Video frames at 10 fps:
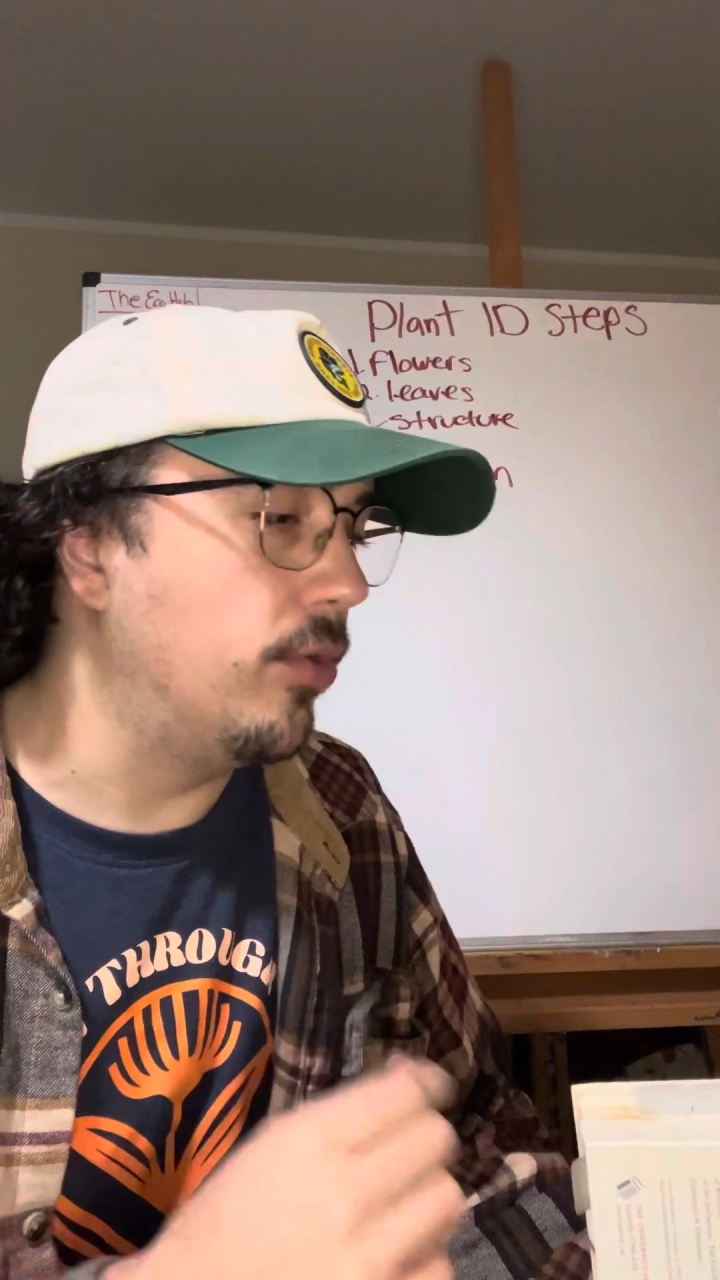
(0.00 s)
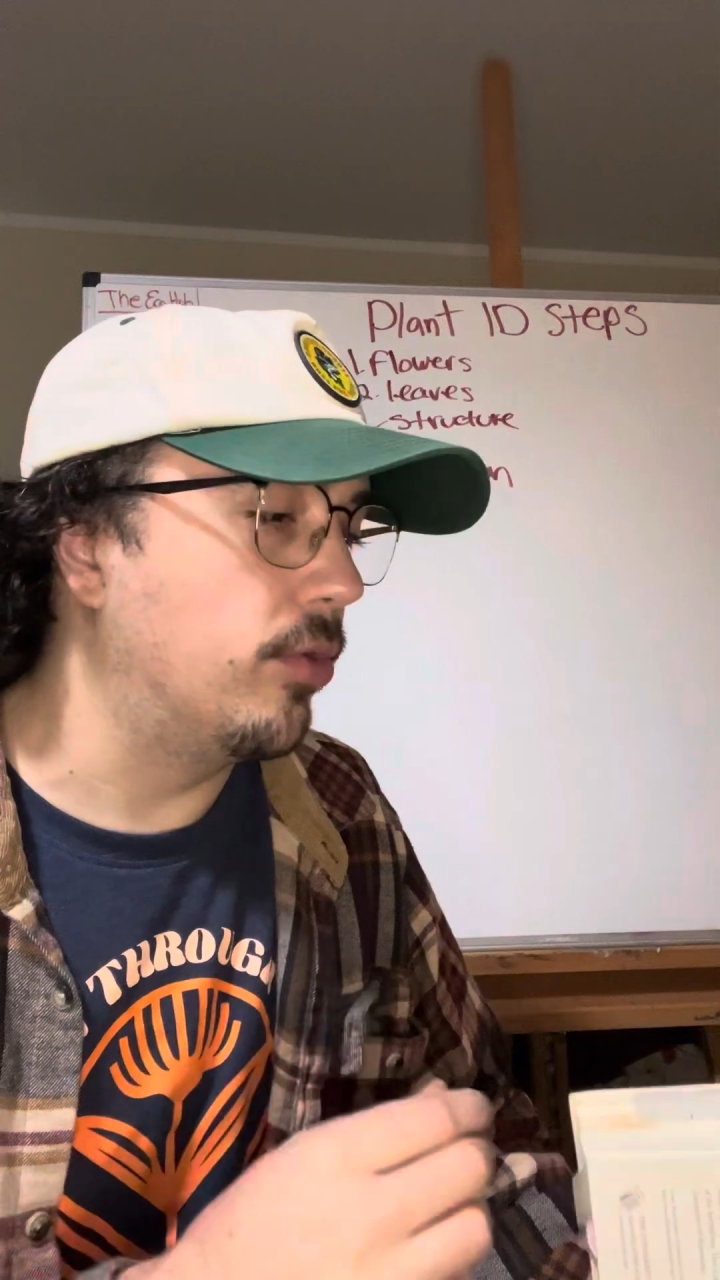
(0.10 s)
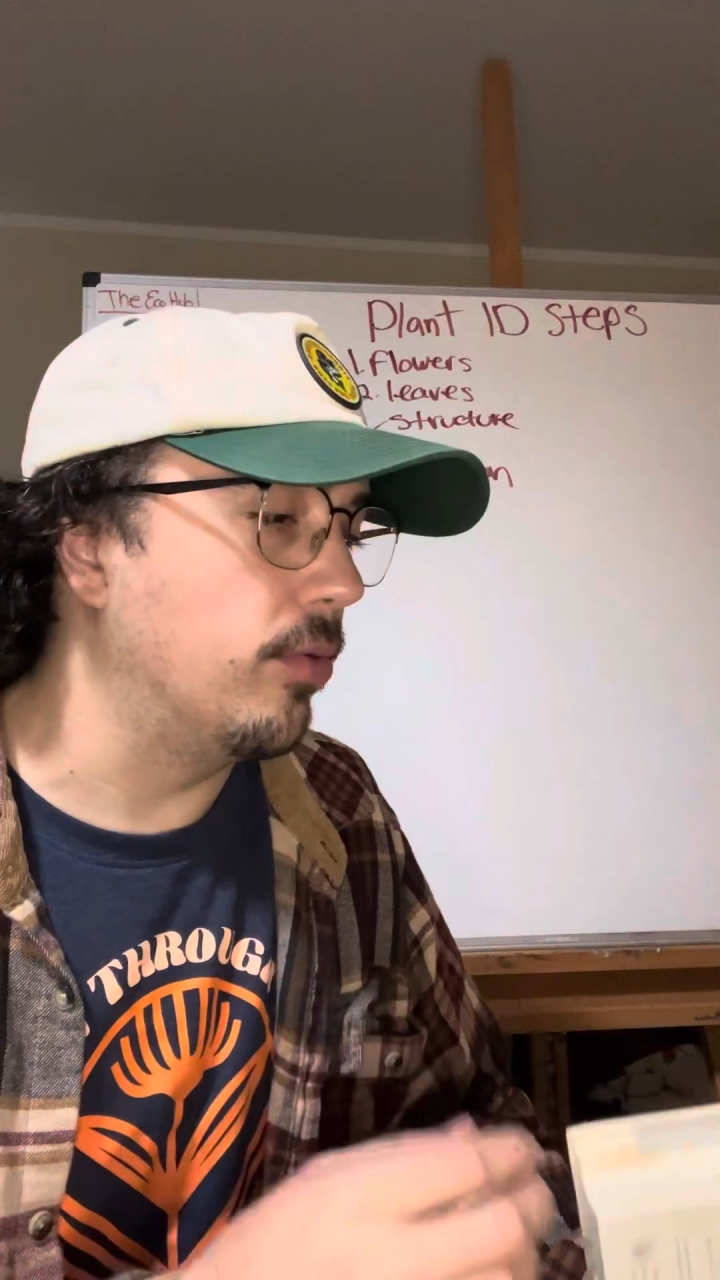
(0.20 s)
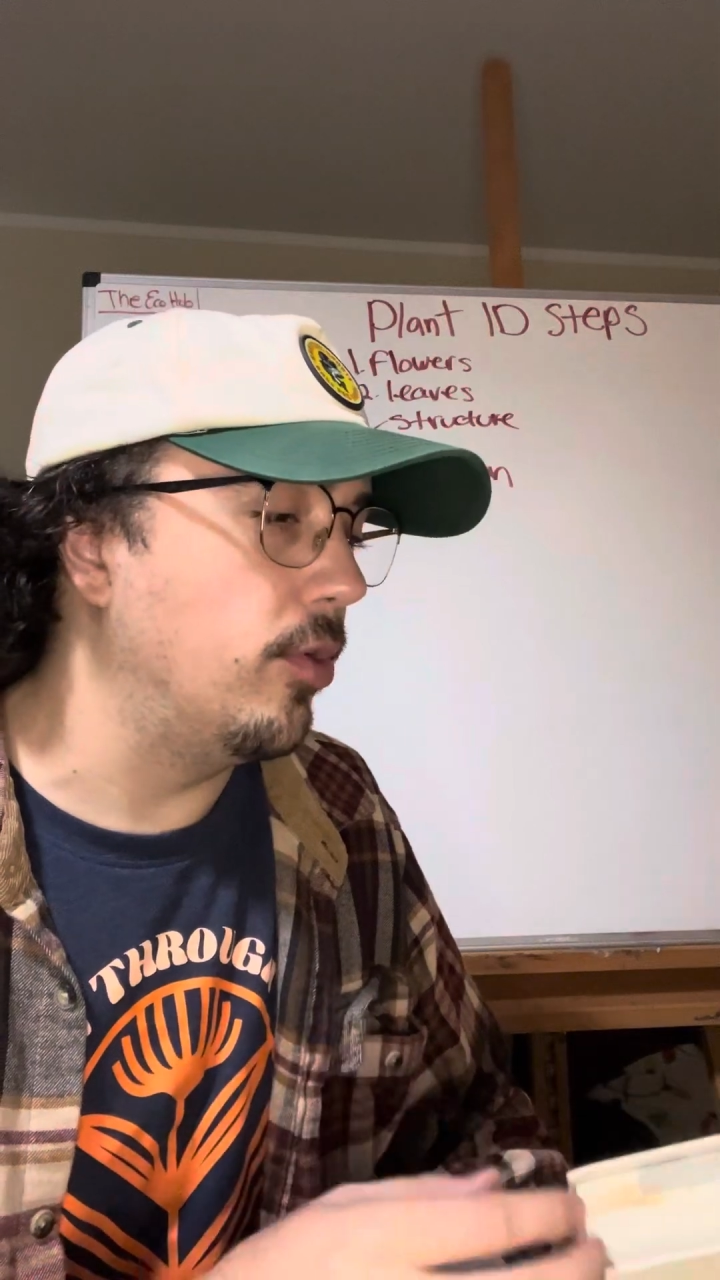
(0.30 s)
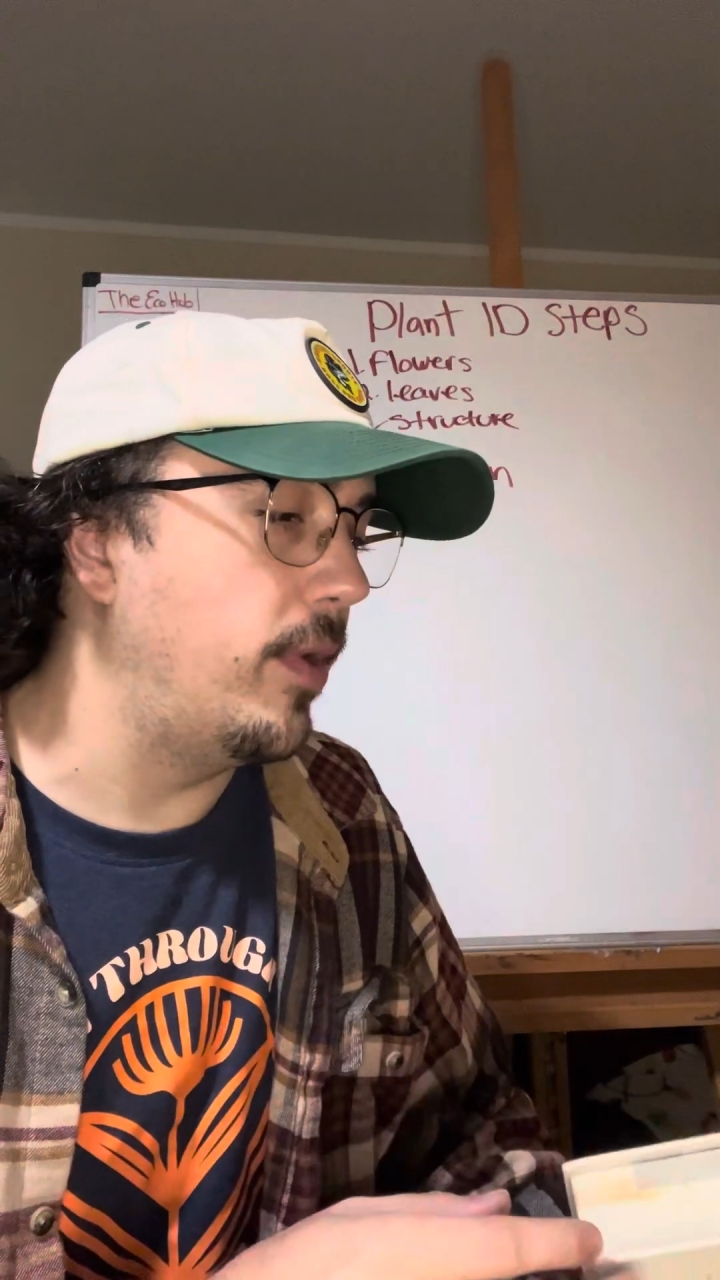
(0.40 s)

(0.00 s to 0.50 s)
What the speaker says: through